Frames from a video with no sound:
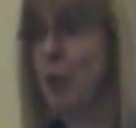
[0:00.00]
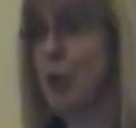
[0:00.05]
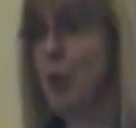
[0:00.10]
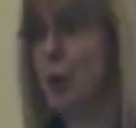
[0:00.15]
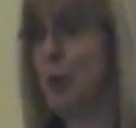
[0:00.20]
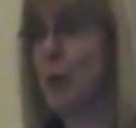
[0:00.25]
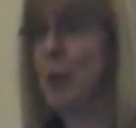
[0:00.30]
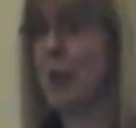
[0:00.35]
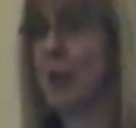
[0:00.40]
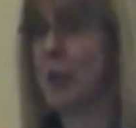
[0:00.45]
If
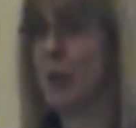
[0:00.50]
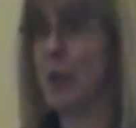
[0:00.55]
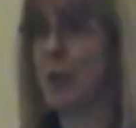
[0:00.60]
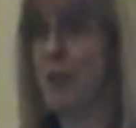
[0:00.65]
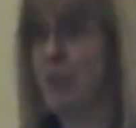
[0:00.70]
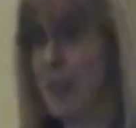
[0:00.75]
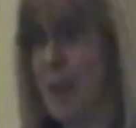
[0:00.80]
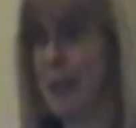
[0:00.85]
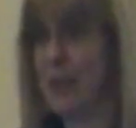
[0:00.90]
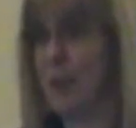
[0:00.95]
you're doing a
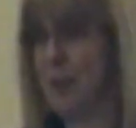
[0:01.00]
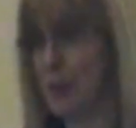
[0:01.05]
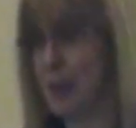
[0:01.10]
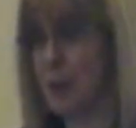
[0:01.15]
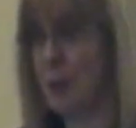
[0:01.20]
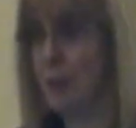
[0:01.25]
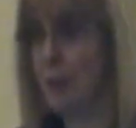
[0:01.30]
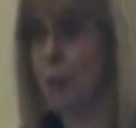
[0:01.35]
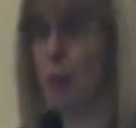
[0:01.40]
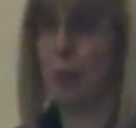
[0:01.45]

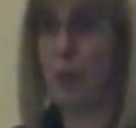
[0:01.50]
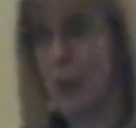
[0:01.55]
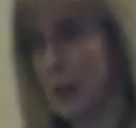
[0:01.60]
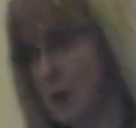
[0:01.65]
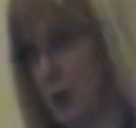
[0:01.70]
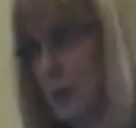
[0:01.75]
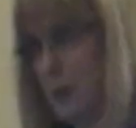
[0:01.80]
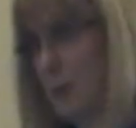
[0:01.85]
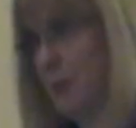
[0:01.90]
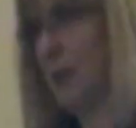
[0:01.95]
consecutive,
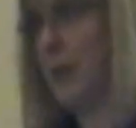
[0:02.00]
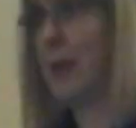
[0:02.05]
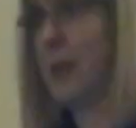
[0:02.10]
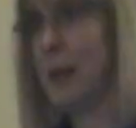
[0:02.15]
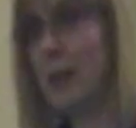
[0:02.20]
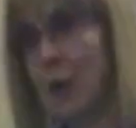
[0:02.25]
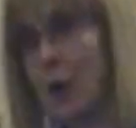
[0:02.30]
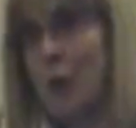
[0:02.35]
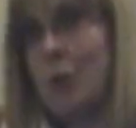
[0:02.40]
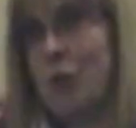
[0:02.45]
while you're
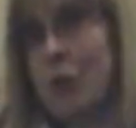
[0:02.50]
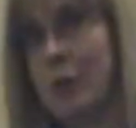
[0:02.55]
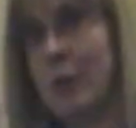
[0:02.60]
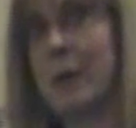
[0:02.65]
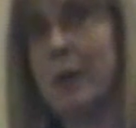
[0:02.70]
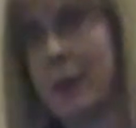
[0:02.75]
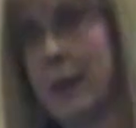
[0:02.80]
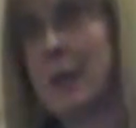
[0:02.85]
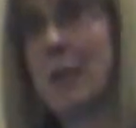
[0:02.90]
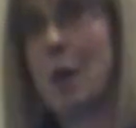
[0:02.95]
taking notes, you
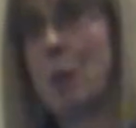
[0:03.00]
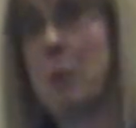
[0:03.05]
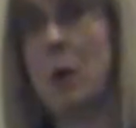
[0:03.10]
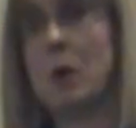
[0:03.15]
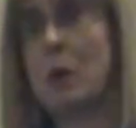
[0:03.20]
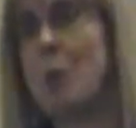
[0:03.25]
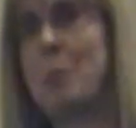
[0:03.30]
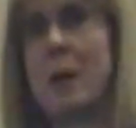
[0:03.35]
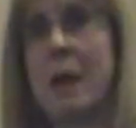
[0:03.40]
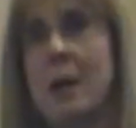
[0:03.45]
can think
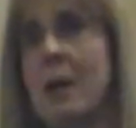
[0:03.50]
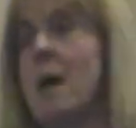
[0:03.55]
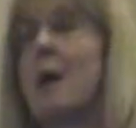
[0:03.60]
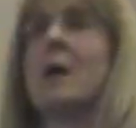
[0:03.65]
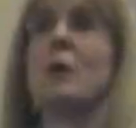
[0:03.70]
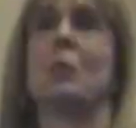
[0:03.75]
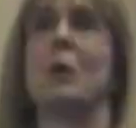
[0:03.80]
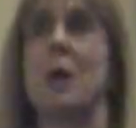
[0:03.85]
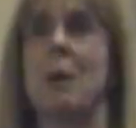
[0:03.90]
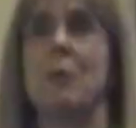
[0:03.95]
about, oh my
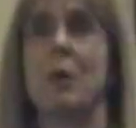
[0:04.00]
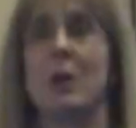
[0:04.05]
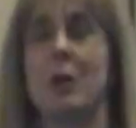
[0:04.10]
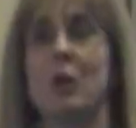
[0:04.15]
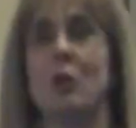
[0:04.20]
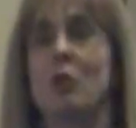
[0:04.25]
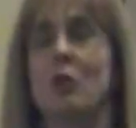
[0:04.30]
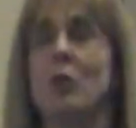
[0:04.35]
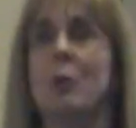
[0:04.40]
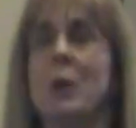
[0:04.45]
God, what am I
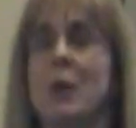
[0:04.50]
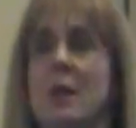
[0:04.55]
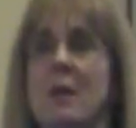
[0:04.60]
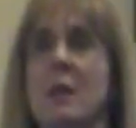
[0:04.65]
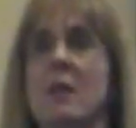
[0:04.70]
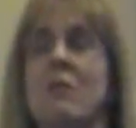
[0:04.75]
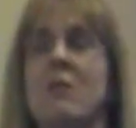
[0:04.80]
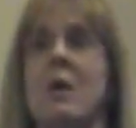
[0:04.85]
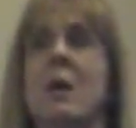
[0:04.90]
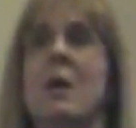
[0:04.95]
going to do with
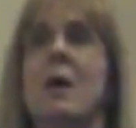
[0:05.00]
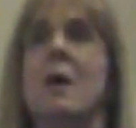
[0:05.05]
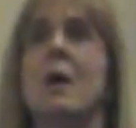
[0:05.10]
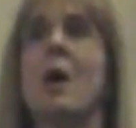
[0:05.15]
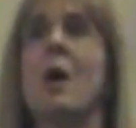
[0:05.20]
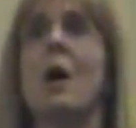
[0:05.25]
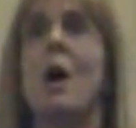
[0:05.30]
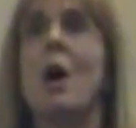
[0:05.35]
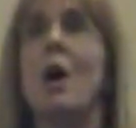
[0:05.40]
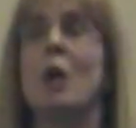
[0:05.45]
this?
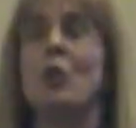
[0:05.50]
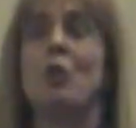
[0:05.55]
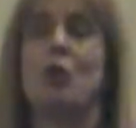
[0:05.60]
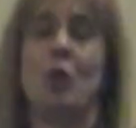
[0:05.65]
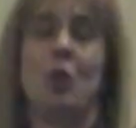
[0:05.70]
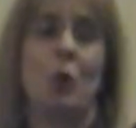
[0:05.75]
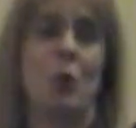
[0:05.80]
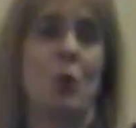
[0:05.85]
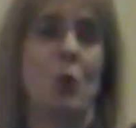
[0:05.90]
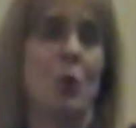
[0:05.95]

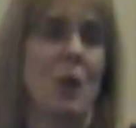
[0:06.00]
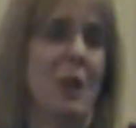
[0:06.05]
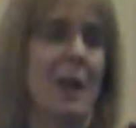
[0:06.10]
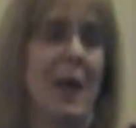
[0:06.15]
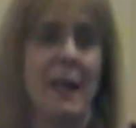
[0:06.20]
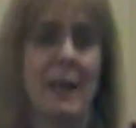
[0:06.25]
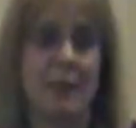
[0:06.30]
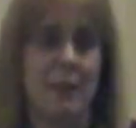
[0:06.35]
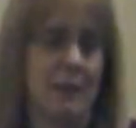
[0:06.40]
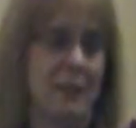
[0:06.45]
To
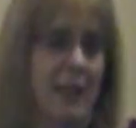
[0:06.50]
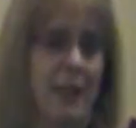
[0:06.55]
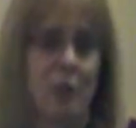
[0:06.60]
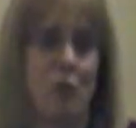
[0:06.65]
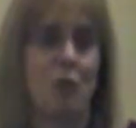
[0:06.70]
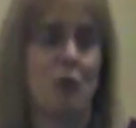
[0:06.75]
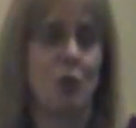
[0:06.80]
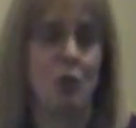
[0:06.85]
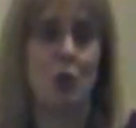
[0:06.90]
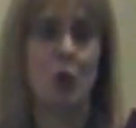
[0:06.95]
like
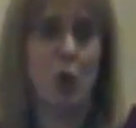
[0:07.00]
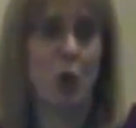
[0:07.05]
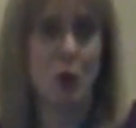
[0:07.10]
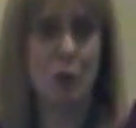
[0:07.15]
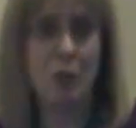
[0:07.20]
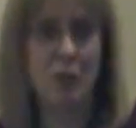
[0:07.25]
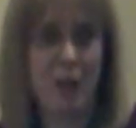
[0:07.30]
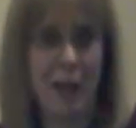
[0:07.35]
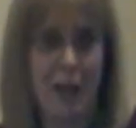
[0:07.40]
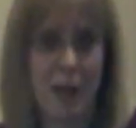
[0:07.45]
next to
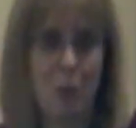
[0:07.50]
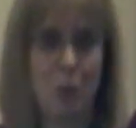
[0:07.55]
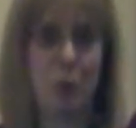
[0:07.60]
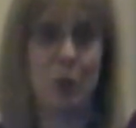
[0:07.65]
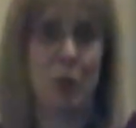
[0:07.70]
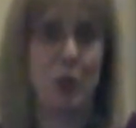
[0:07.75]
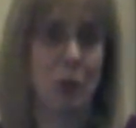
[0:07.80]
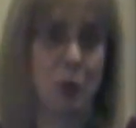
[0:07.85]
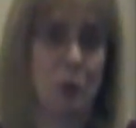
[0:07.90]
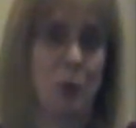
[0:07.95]
no time
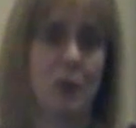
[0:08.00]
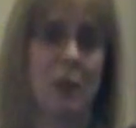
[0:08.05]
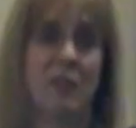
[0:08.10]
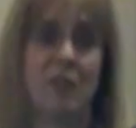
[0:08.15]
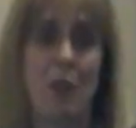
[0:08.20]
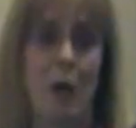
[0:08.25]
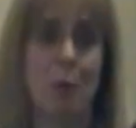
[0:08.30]
when you're doing